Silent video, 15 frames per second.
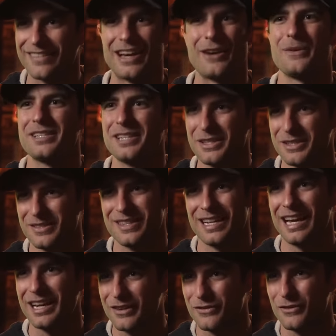That was his
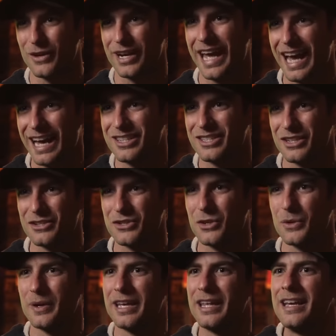kind of reaction
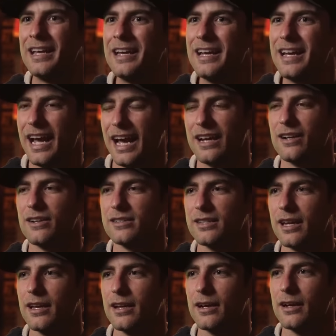to it. And I was
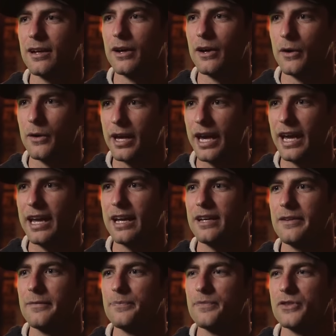like,
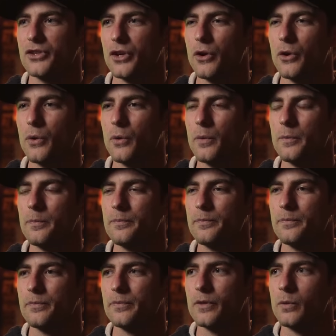okay, so
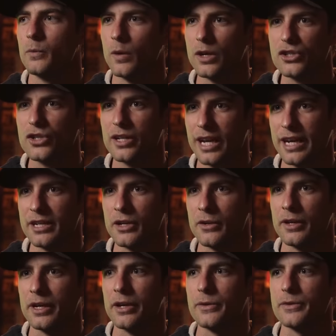what should I do?
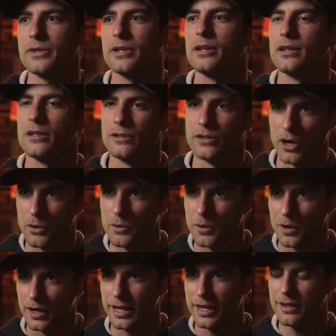And he goes, don't
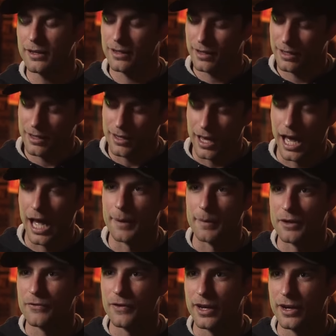worry, I'm
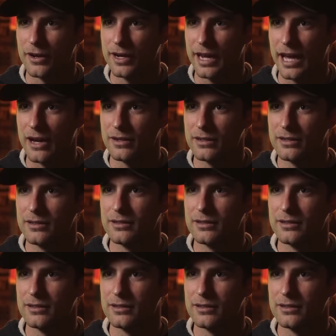gonna figure it out.